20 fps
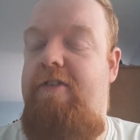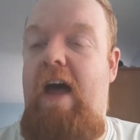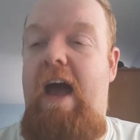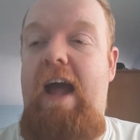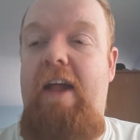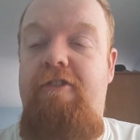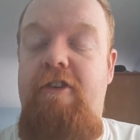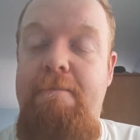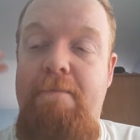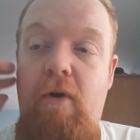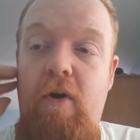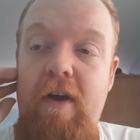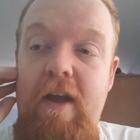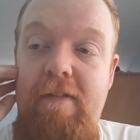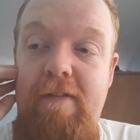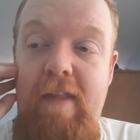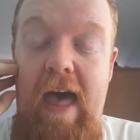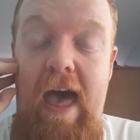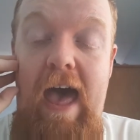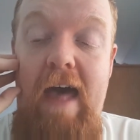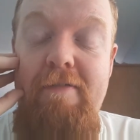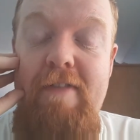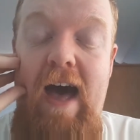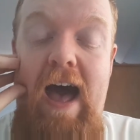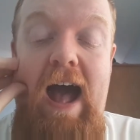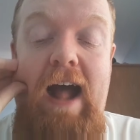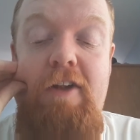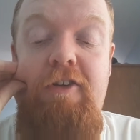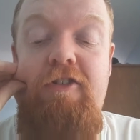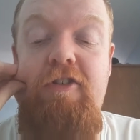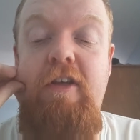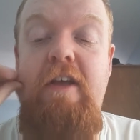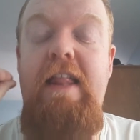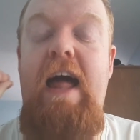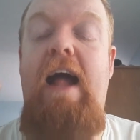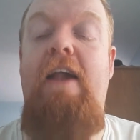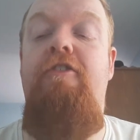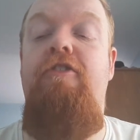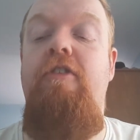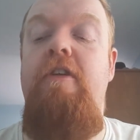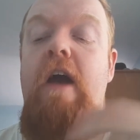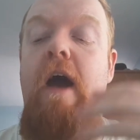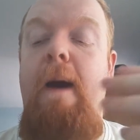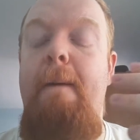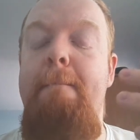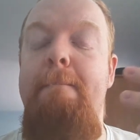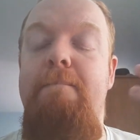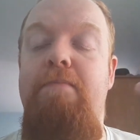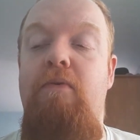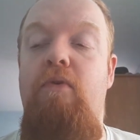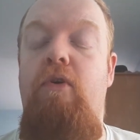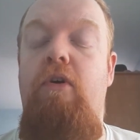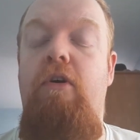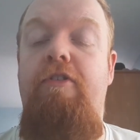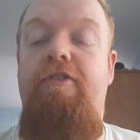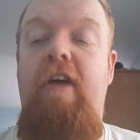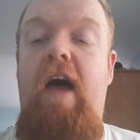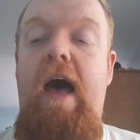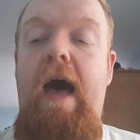that I actually put in there that actually brought